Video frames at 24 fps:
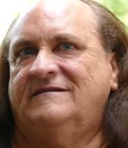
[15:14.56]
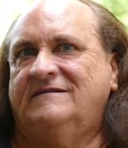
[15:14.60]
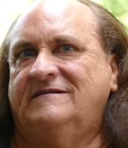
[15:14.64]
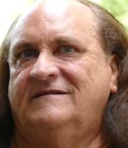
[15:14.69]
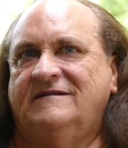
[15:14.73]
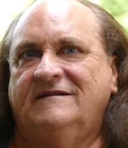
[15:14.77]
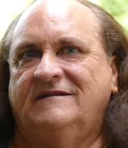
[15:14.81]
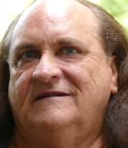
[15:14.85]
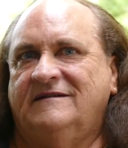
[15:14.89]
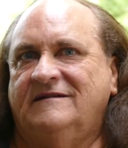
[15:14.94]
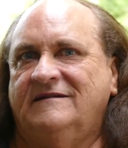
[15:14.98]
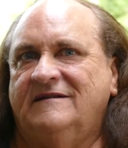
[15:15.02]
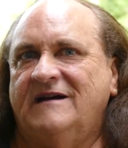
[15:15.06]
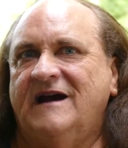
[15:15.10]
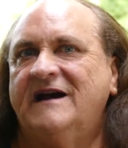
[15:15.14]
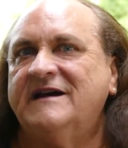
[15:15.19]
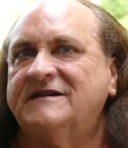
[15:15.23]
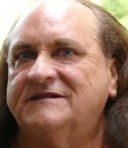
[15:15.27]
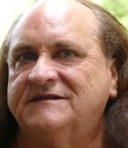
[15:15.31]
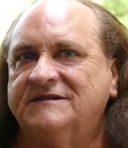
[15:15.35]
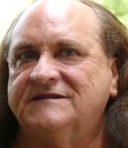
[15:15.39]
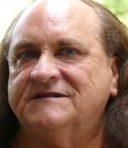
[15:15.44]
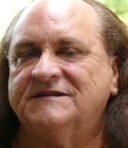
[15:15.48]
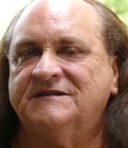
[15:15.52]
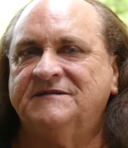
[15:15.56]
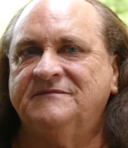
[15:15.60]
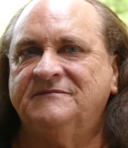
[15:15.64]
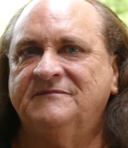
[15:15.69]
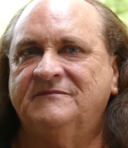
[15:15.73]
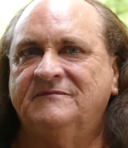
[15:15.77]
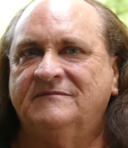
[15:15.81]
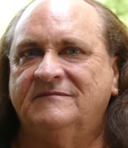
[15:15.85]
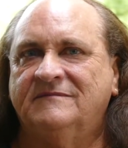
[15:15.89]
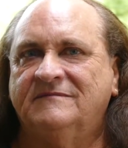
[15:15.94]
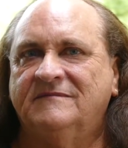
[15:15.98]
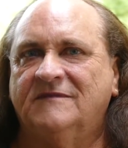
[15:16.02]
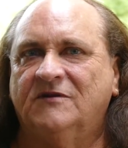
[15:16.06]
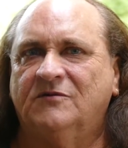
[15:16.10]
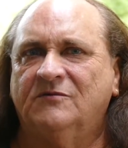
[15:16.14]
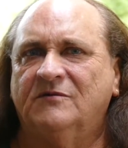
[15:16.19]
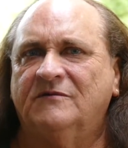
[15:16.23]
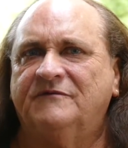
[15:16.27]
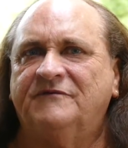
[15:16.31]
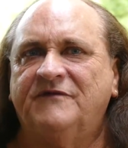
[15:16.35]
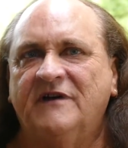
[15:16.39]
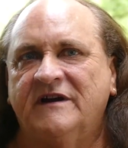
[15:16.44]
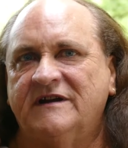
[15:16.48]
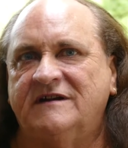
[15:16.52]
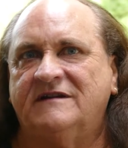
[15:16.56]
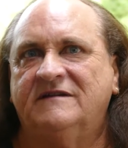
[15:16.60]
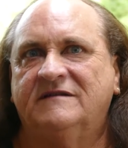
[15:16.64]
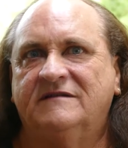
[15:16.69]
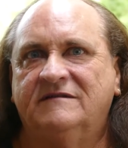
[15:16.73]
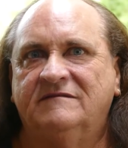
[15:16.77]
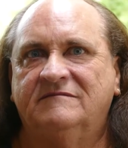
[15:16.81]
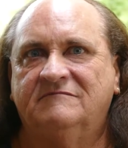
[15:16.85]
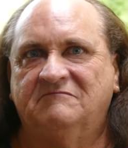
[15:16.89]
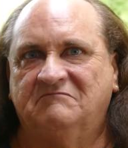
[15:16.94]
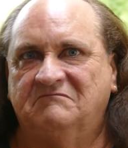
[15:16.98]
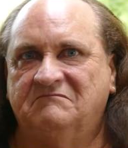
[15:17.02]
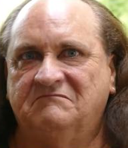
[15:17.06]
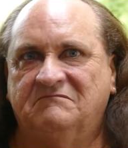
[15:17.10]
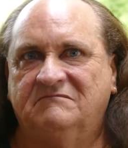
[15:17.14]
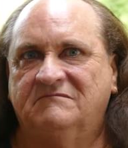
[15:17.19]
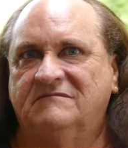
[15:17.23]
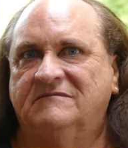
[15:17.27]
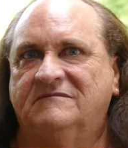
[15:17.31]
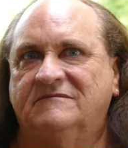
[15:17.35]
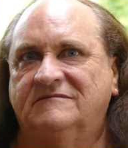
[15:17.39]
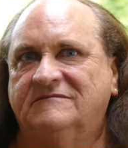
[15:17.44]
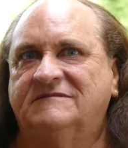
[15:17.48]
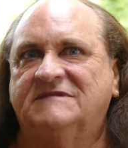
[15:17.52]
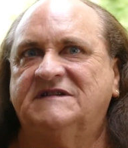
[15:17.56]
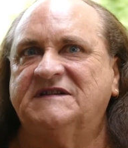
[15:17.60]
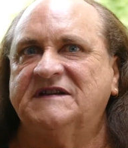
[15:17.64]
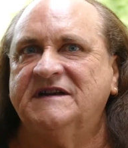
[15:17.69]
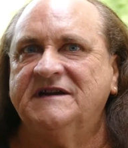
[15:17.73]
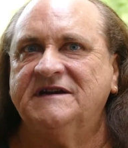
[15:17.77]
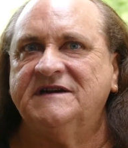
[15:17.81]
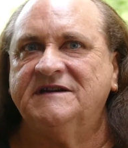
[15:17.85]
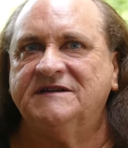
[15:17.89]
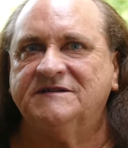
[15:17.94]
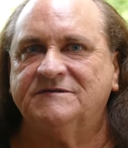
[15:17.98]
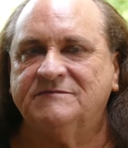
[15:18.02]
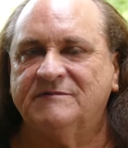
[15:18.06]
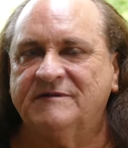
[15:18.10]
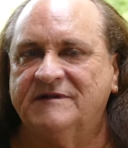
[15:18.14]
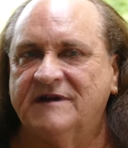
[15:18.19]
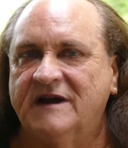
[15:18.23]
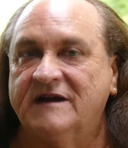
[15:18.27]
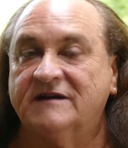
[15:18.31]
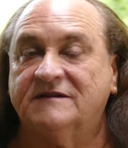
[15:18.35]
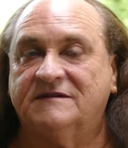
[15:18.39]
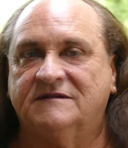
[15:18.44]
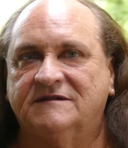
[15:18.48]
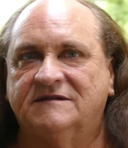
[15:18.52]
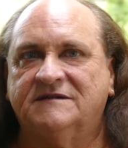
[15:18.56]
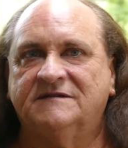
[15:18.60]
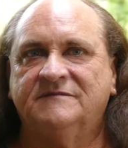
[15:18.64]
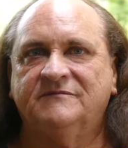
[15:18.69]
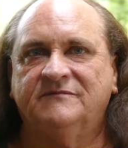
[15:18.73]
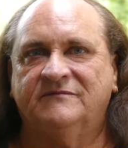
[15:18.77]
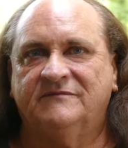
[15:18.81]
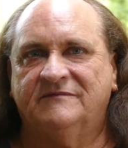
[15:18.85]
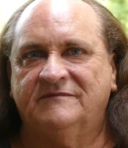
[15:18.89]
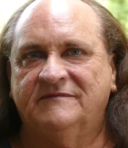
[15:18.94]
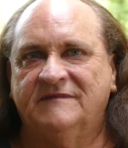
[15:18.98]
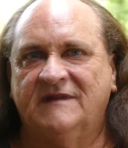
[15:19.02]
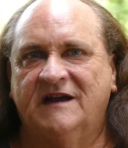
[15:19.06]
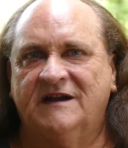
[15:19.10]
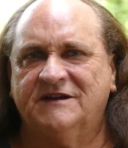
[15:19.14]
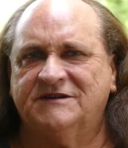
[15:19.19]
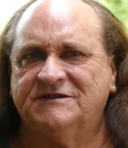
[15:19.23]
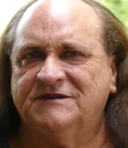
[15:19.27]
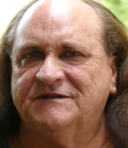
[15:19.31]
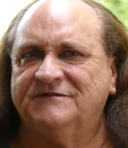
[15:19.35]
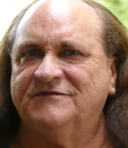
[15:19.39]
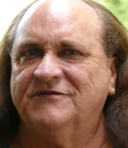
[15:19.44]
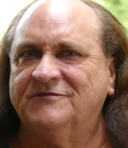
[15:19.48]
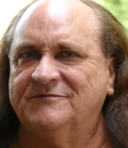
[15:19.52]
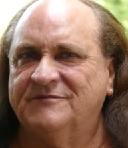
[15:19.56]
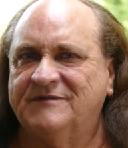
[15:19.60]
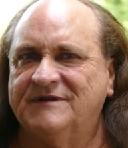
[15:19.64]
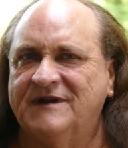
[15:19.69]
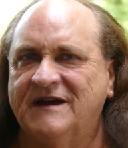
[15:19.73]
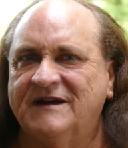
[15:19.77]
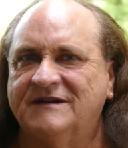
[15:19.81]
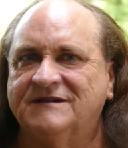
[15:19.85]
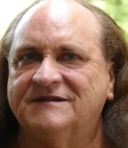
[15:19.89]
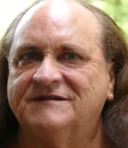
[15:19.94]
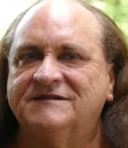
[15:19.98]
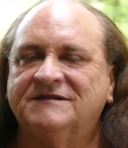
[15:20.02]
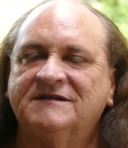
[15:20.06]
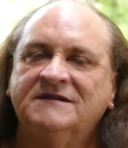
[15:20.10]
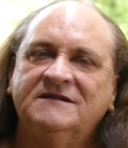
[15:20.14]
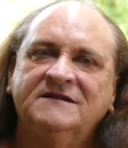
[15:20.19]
uh, actors, or fake scenes with actors, actually filmed with actors.